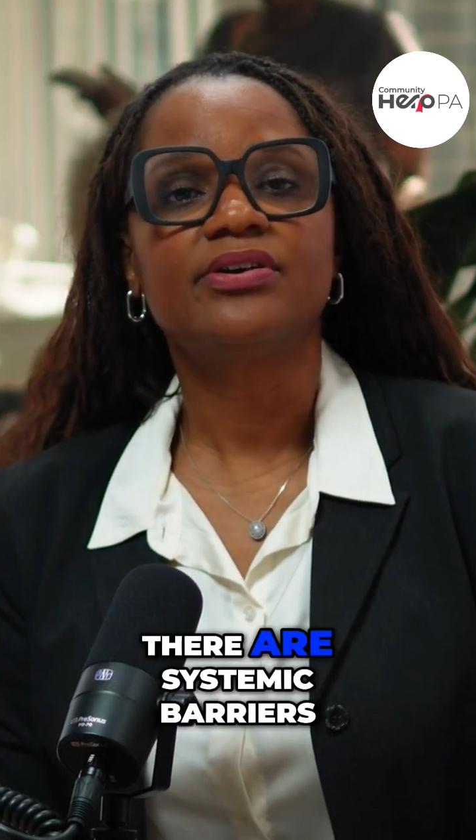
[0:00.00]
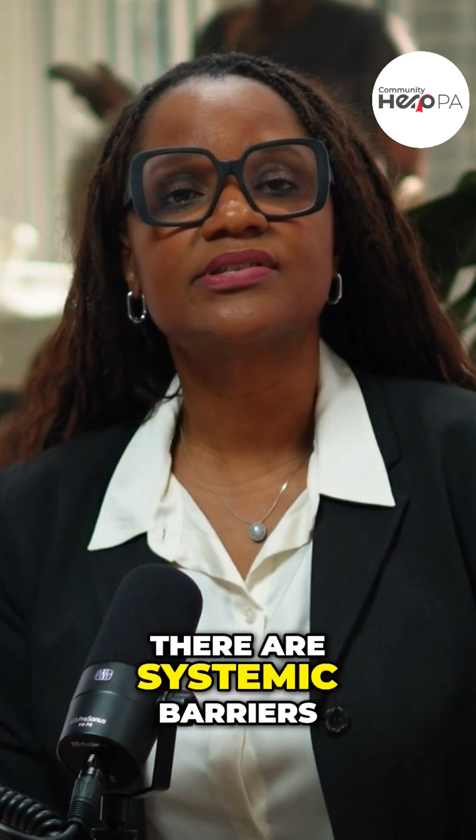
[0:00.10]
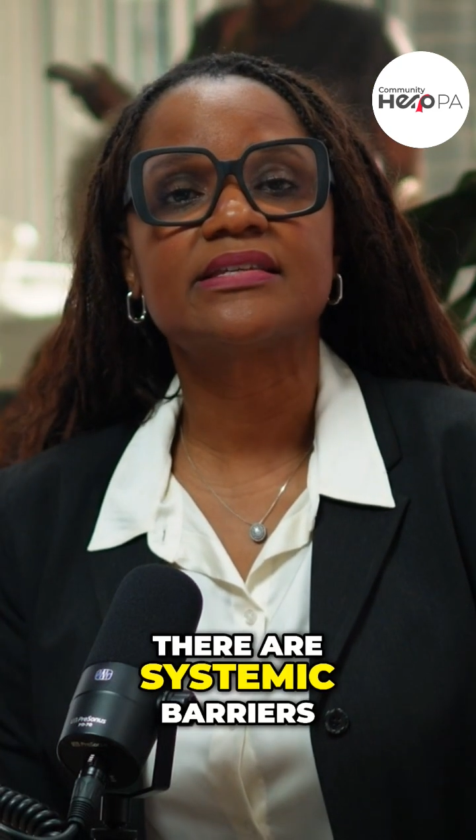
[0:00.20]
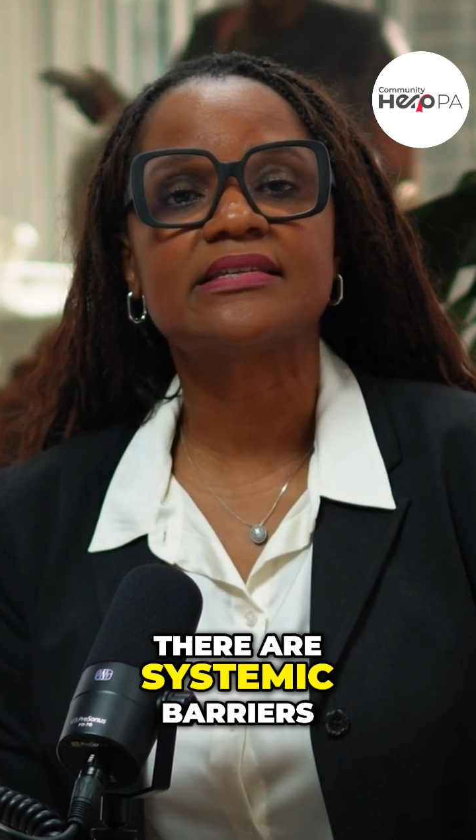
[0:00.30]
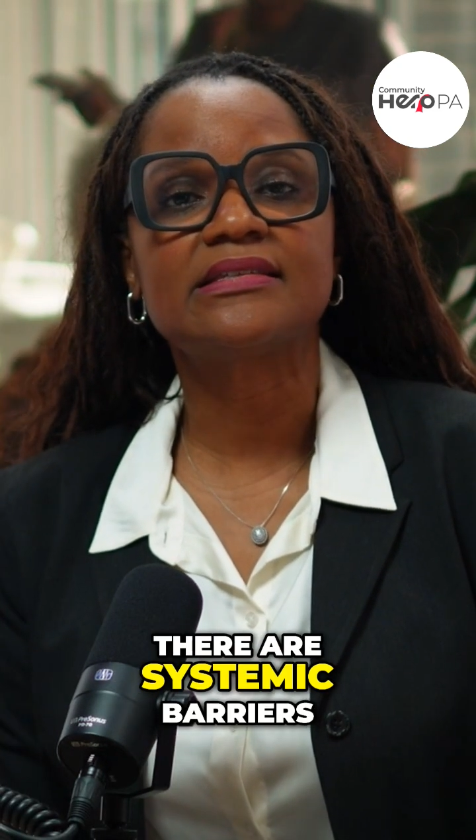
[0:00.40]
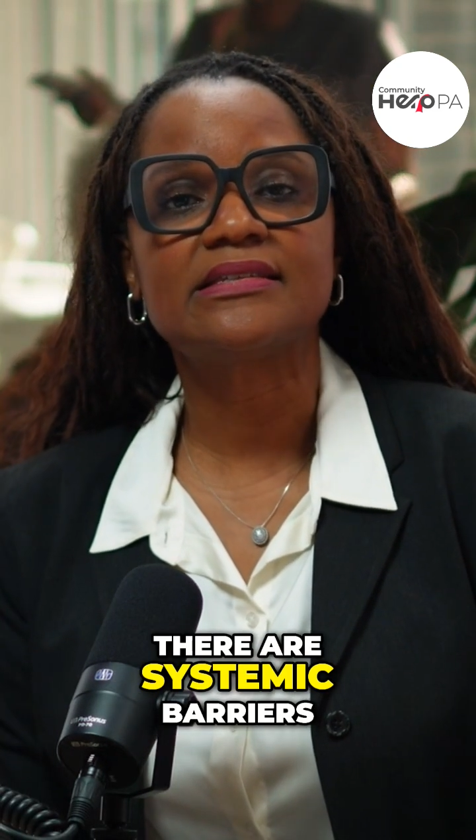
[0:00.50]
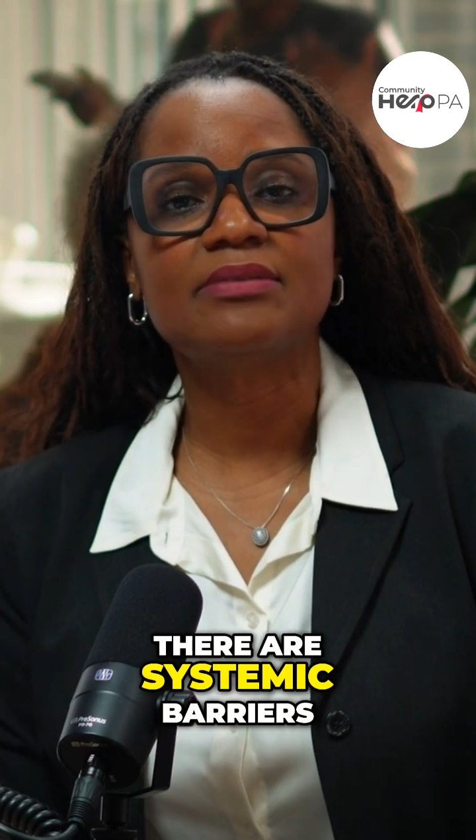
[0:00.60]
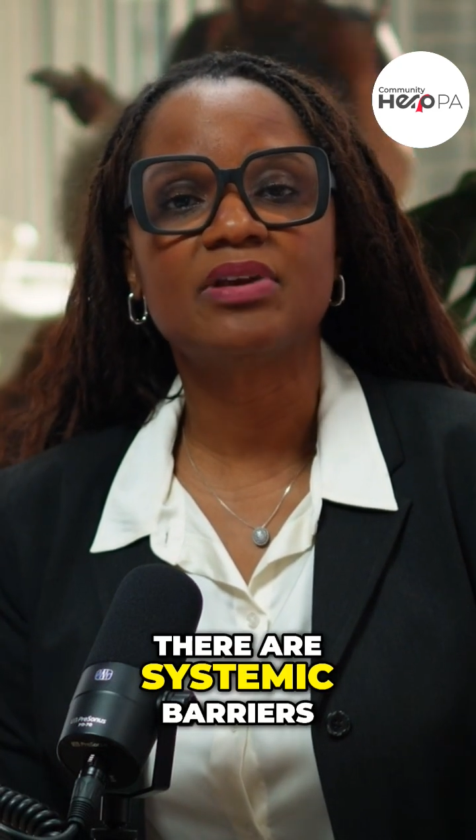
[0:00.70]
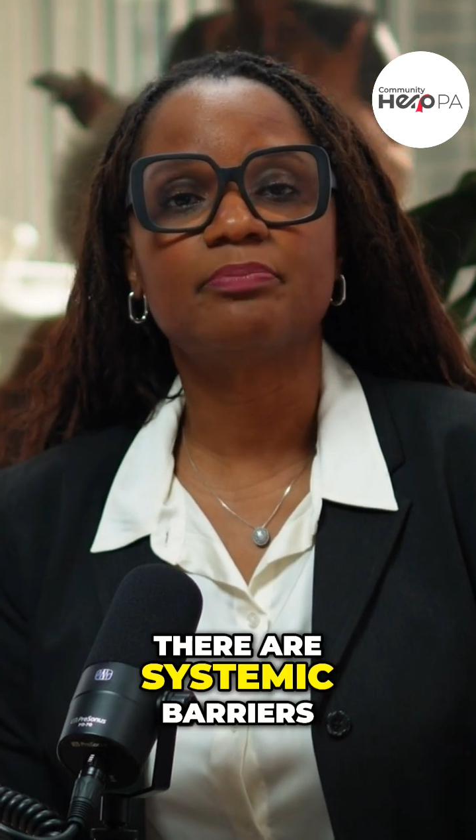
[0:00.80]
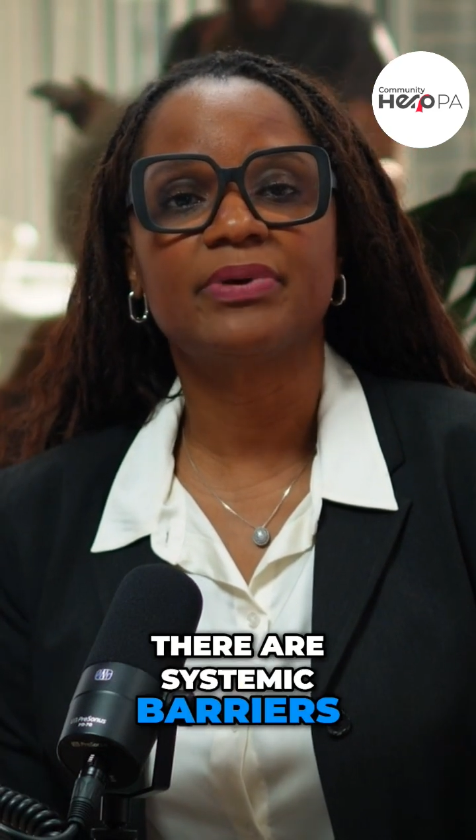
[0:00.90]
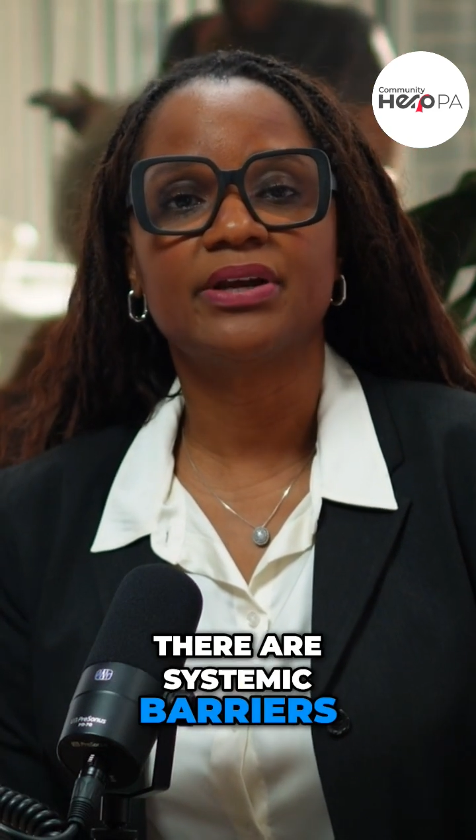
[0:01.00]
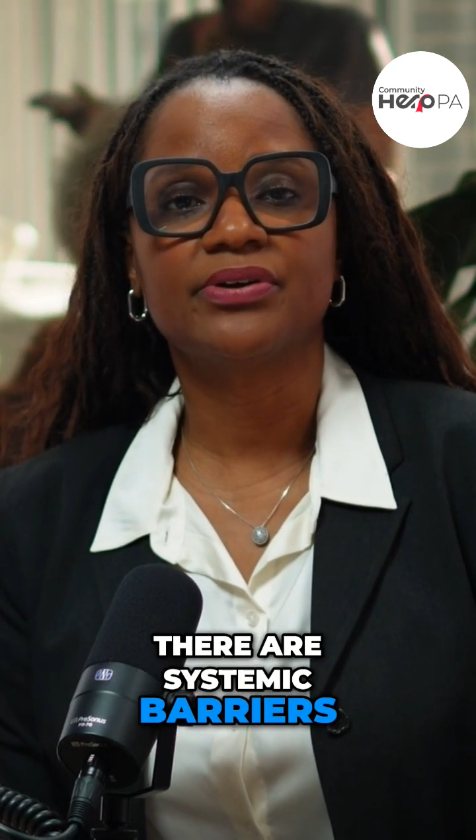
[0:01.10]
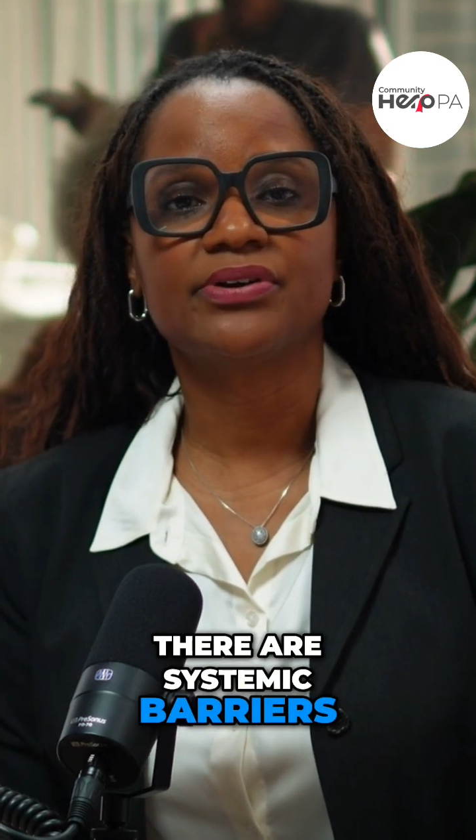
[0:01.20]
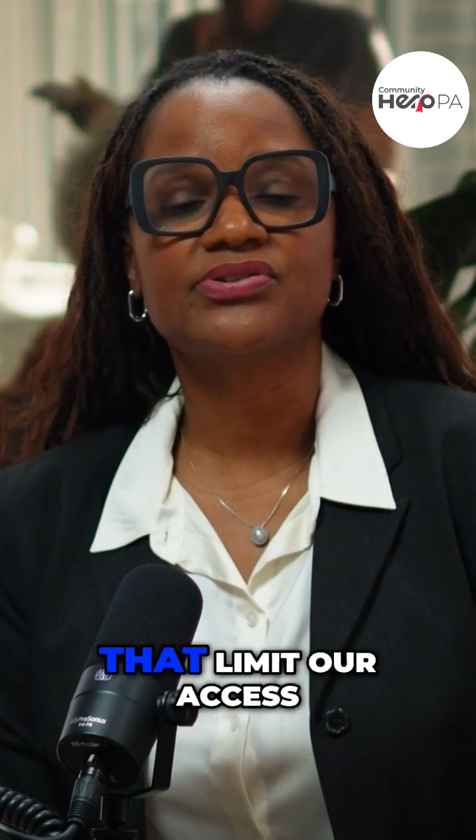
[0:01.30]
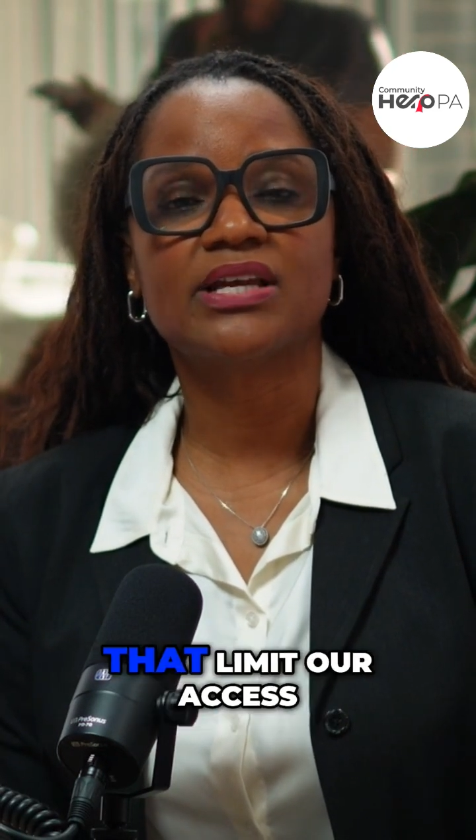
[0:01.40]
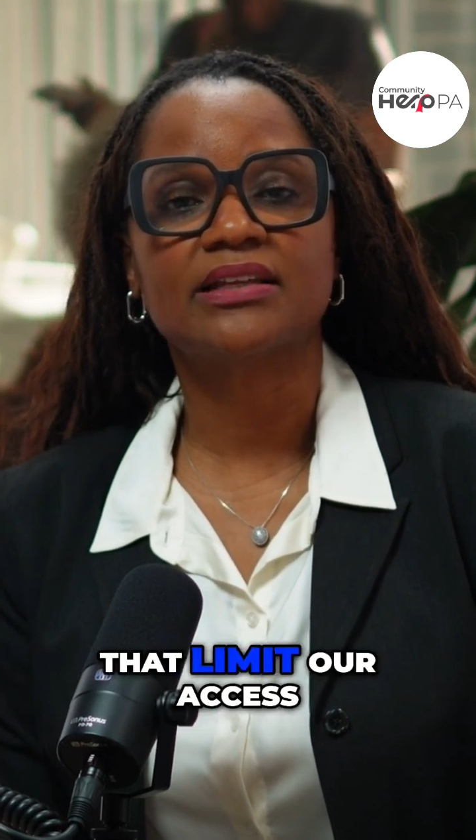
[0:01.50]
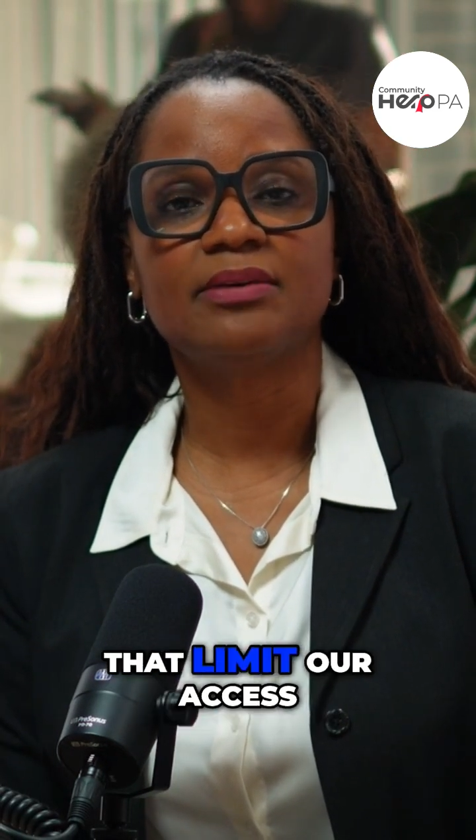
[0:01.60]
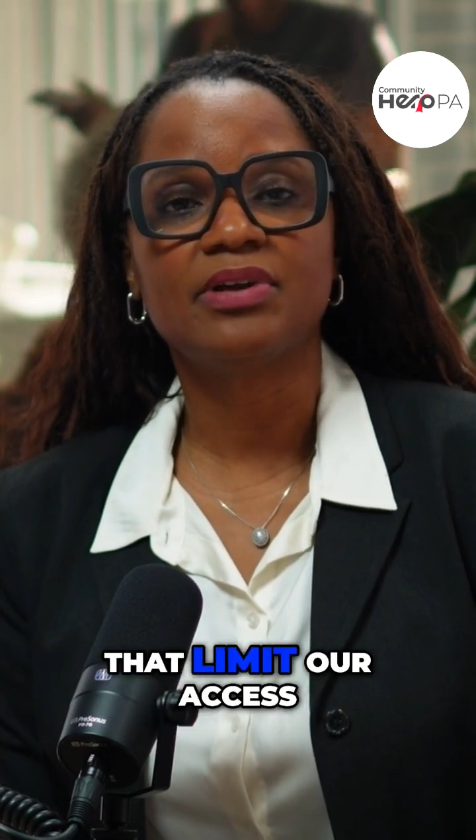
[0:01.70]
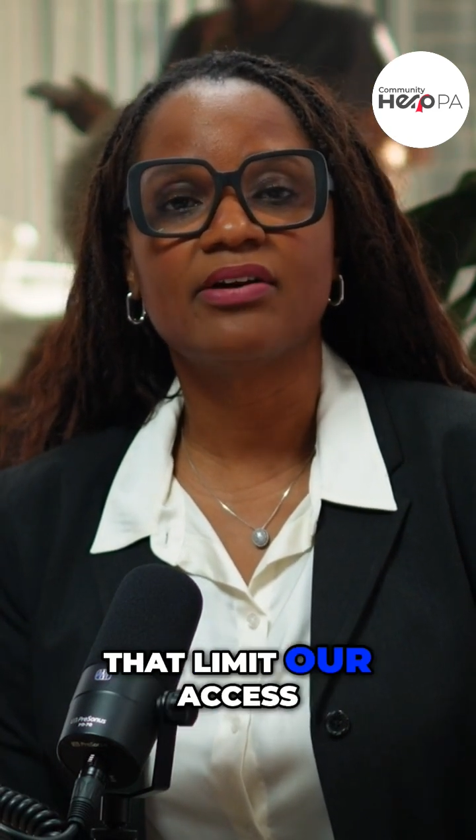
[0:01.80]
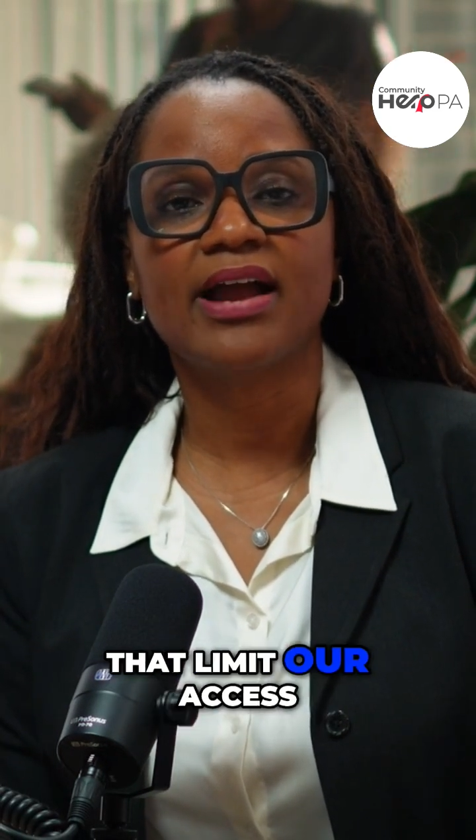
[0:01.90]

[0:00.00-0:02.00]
systemic barriers that limit our